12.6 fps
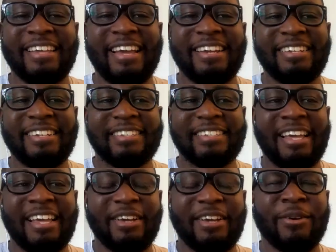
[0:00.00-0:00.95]
like,
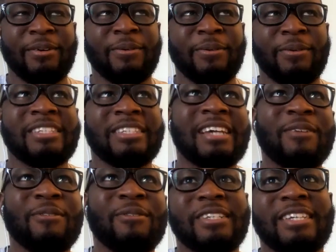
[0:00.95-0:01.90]
oh, was it Tyrone or
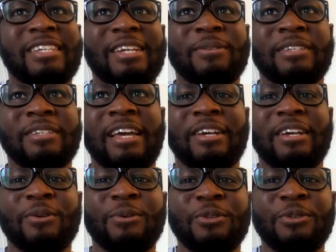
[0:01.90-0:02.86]
Tandy was like,
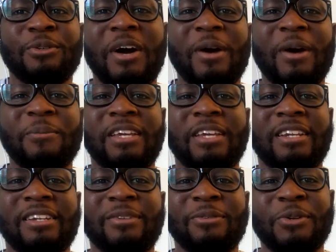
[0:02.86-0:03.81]
you know how
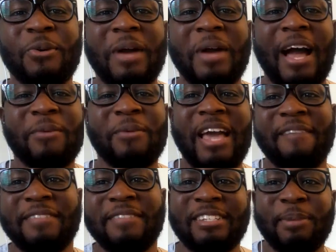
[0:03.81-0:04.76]
we have that
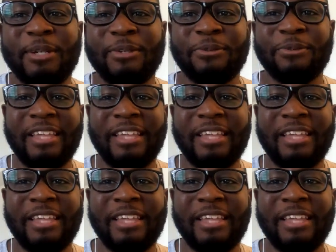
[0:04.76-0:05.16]
special thing?